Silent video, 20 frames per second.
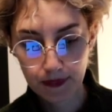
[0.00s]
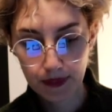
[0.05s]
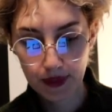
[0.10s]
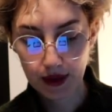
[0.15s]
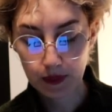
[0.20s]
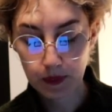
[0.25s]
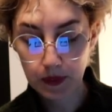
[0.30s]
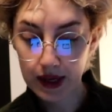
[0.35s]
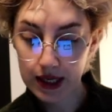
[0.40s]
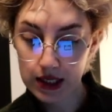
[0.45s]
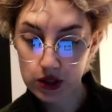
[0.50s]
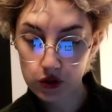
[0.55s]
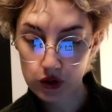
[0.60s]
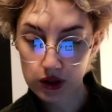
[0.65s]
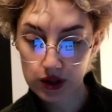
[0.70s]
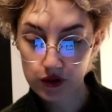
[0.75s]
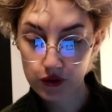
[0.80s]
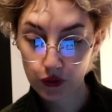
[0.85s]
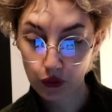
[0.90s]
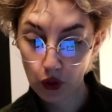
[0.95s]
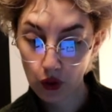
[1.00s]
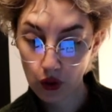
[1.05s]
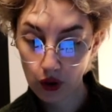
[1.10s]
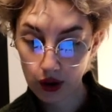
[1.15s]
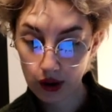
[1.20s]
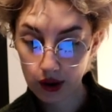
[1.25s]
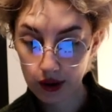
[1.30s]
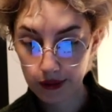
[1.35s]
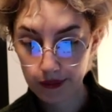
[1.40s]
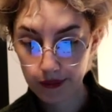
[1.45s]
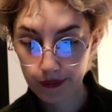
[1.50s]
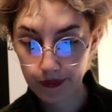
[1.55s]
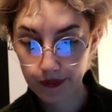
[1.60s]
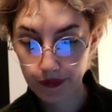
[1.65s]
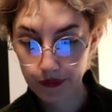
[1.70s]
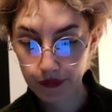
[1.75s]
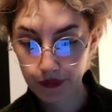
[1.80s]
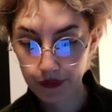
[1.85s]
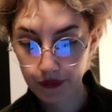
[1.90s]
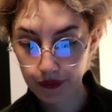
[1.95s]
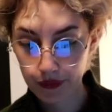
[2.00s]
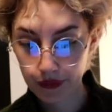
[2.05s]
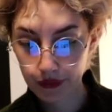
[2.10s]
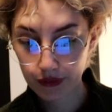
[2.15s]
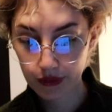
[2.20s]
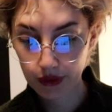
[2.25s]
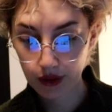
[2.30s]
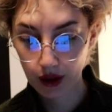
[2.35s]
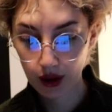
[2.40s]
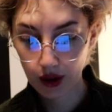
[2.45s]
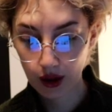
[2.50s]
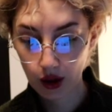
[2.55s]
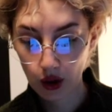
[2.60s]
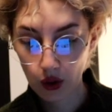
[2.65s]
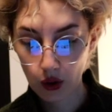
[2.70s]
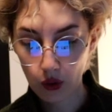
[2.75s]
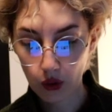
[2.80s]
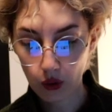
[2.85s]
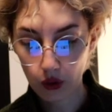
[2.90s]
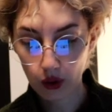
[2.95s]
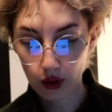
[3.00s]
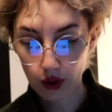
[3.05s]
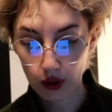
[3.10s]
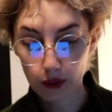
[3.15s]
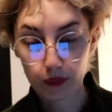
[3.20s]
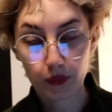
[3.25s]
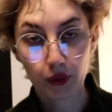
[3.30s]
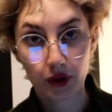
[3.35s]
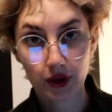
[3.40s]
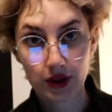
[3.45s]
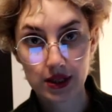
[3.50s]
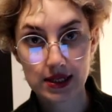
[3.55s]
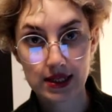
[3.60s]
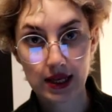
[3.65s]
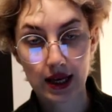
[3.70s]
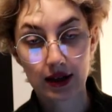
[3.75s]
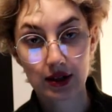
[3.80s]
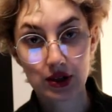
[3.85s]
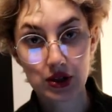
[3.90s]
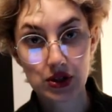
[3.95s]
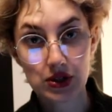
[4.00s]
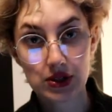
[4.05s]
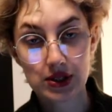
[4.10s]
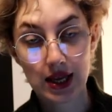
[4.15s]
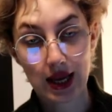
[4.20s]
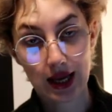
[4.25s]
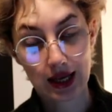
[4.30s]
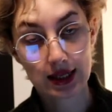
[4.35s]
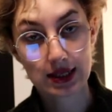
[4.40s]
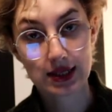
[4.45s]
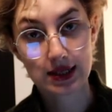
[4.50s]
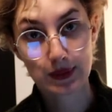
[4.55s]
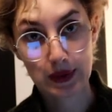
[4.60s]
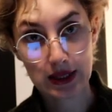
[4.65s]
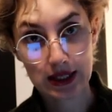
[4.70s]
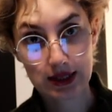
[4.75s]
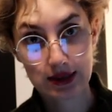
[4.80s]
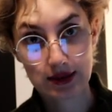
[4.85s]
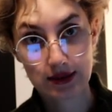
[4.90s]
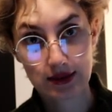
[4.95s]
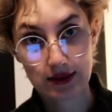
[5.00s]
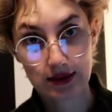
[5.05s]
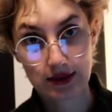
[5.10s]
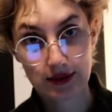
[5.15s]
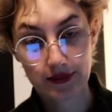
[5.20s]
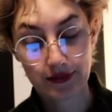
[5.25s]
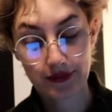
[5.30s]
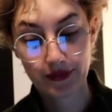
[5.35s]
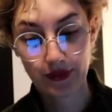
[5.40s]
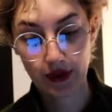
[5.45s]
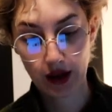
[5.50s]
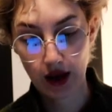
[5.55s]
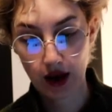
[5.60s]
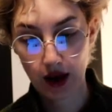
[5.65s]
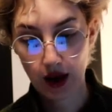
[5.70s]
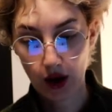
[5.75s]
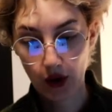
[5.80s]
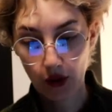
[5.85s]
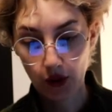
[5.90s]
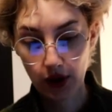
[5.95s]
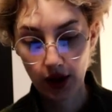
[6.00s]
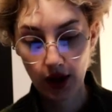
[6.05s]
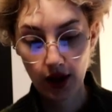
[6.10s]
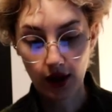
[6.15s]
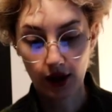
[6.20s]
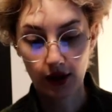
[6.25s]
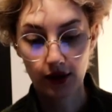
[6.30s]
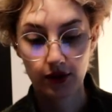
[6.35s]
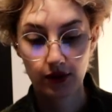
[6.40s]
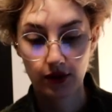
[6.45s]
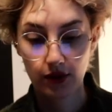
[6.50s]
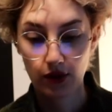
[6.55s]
The Matrix 4, or Bernie Sanders and his mittens. Okay,